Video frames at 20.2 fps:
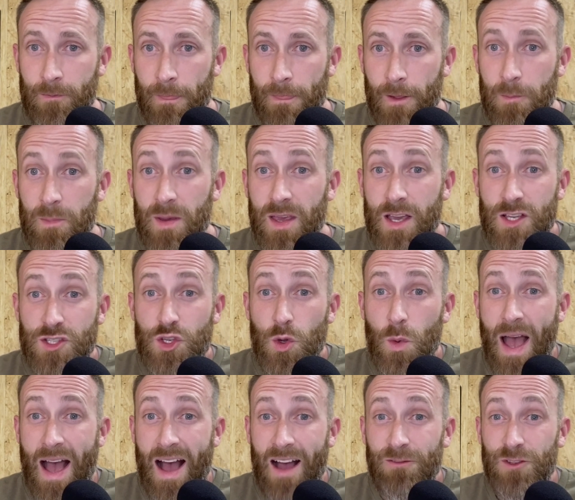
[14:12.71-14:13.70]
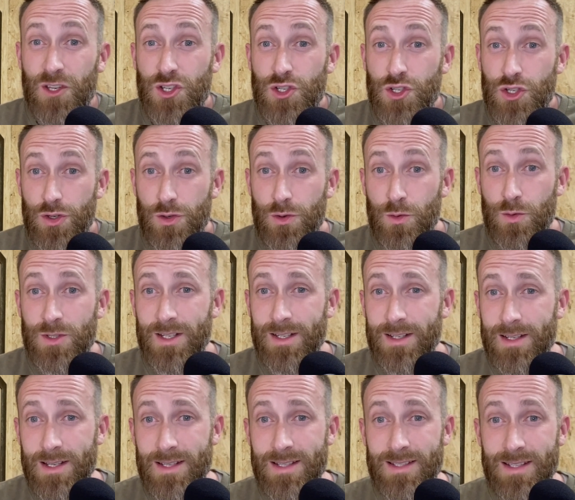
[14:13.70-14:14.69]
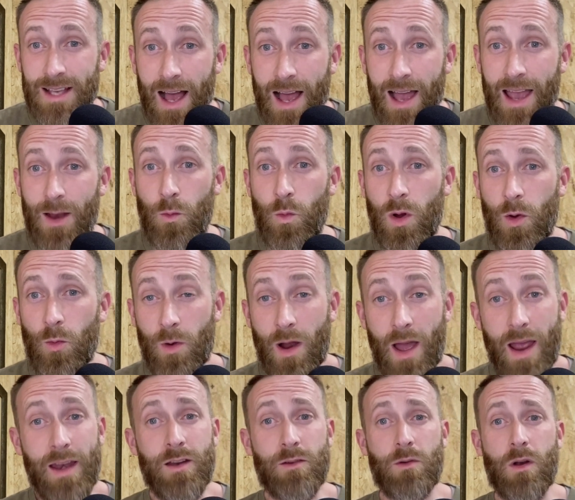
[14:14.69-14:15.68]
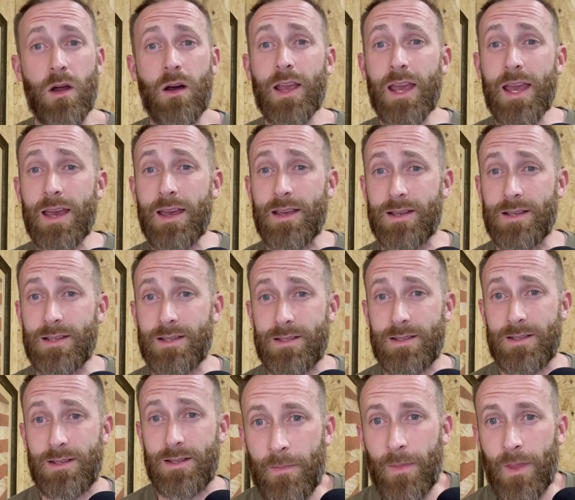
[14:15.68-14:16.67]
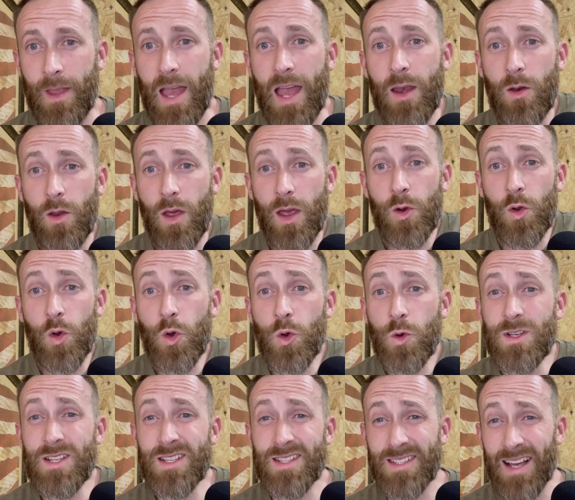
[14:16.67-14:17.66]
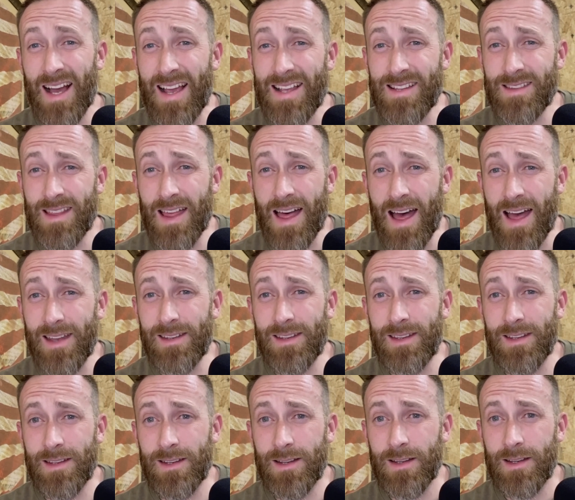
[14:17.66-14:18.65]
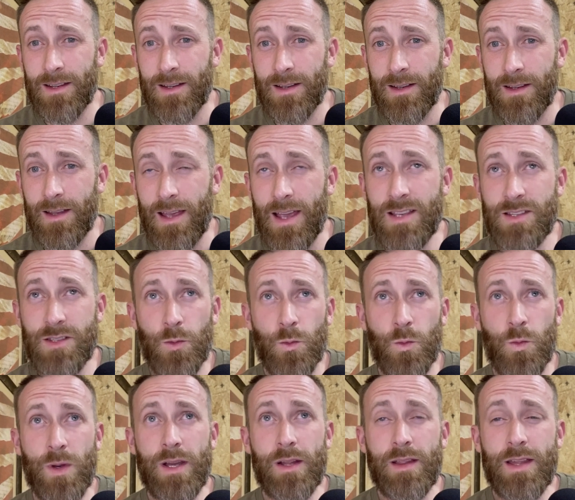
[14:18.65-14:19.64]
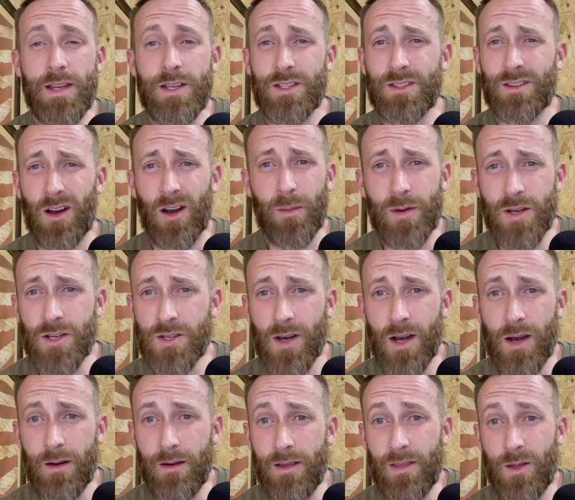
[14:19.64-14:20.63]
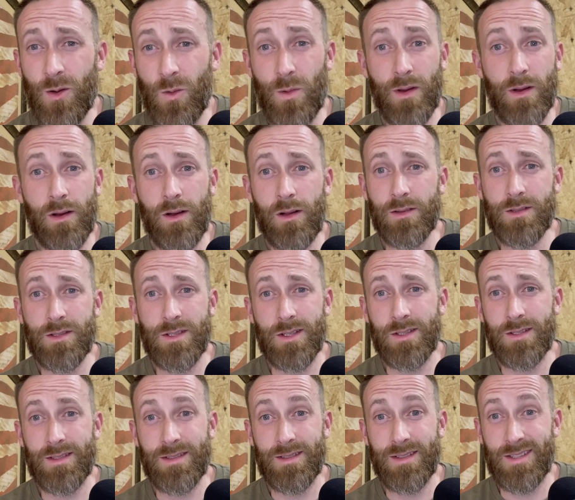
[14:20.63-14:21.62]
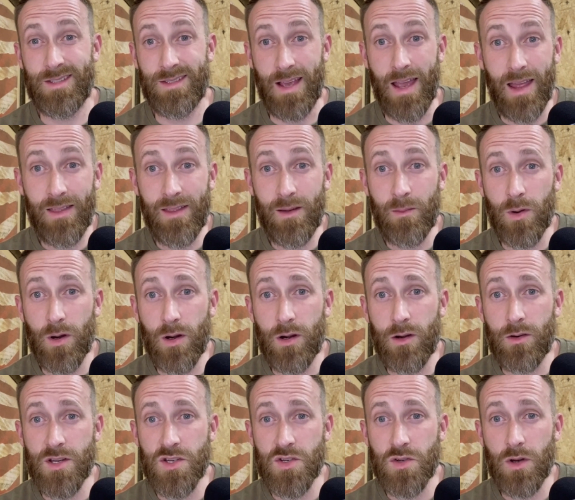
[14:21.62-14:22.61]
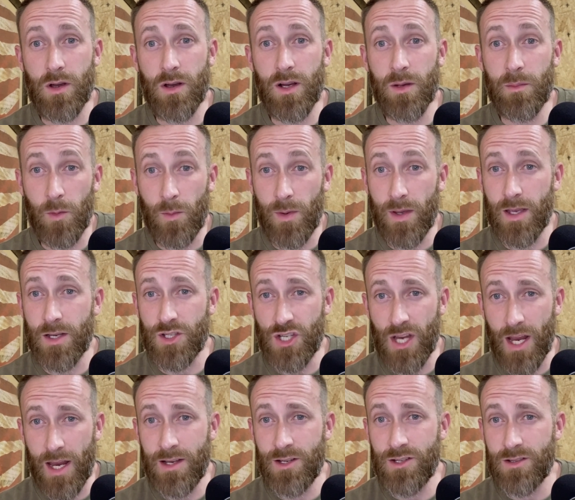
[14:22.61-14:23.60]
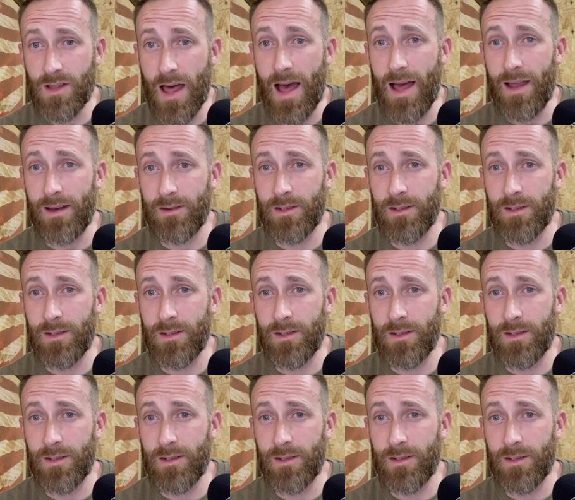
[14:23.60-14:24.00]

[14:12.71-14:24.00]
because you have to choose and decide what right and wrong is. And who decides that? Is it really just arbitrary that we all just say that murder is wrong, but we could change that?